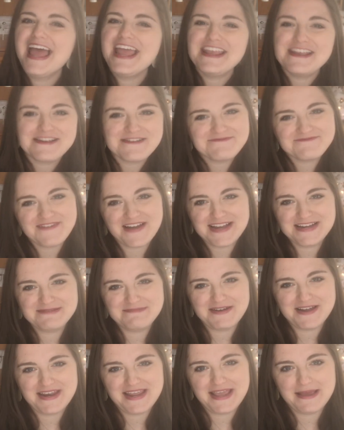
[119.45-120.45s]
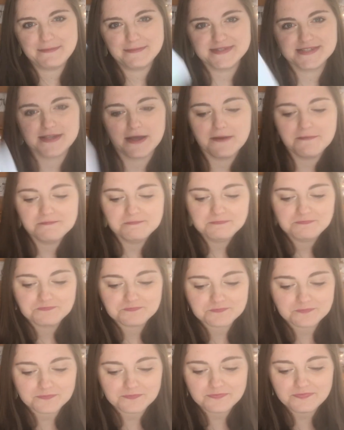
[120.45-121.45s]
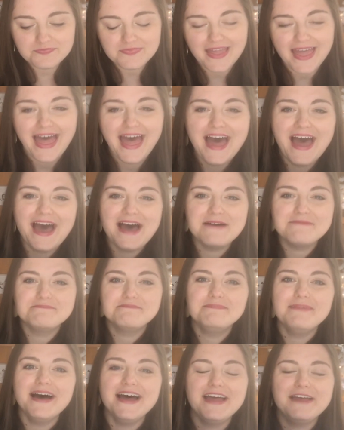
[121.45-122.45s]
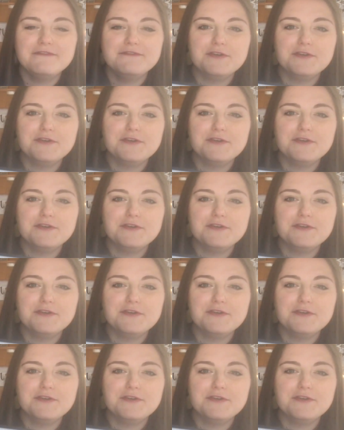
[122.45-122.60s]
you can find them on Amazon. But if